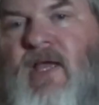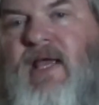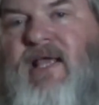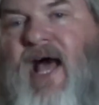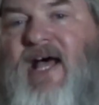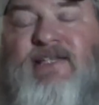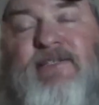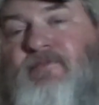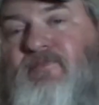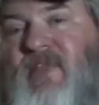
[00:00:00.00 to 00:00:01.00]
And
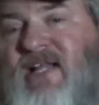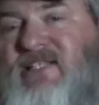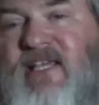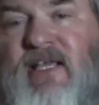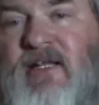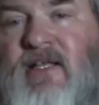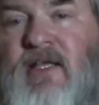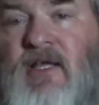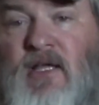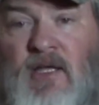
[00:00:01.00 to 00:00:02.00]
guys, that's it.
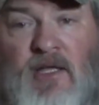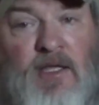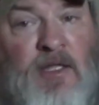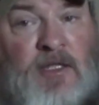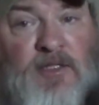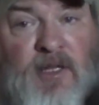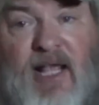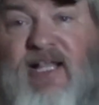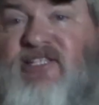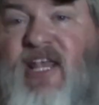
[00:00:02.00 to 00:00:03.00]

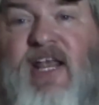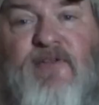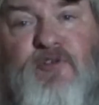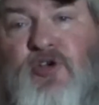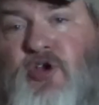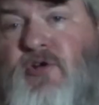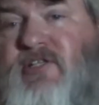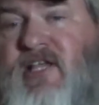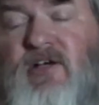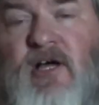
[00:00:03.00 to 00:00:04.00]
Like I said, if you're new to
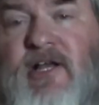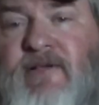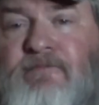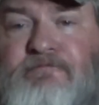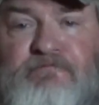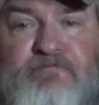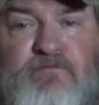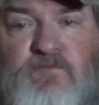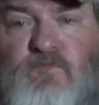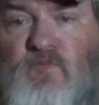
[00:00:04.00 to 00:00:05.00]
teal hunting,
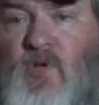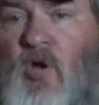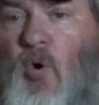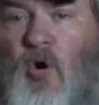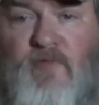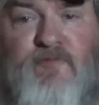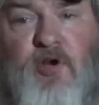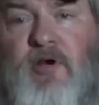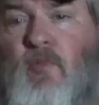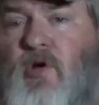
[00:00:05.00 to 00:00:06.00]
or if
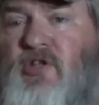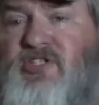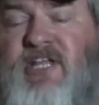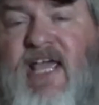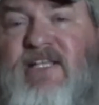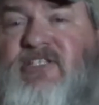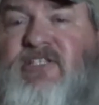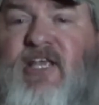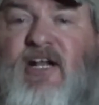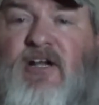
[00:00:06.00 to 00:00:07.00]
you're in one of the states
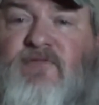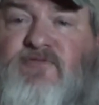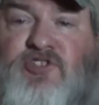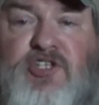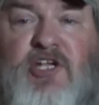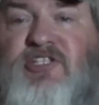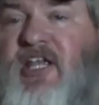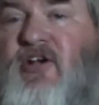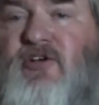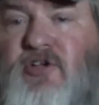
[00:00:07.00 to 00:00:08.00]
that have just
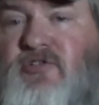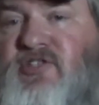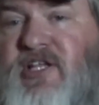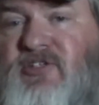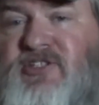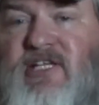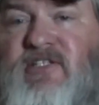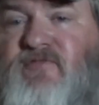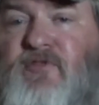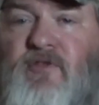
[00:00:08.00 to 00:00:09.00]
introduced teal
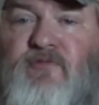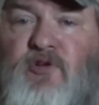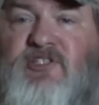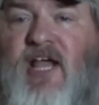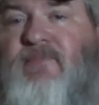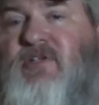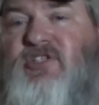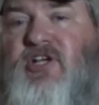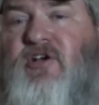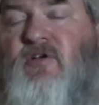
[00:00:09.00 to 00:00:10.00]
season for the first time
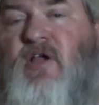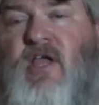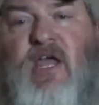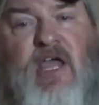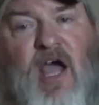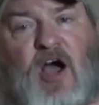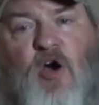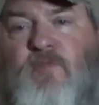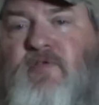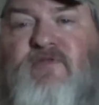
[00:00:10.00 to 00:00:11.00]
this year, I
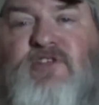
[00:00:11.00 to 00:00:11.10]
hope you've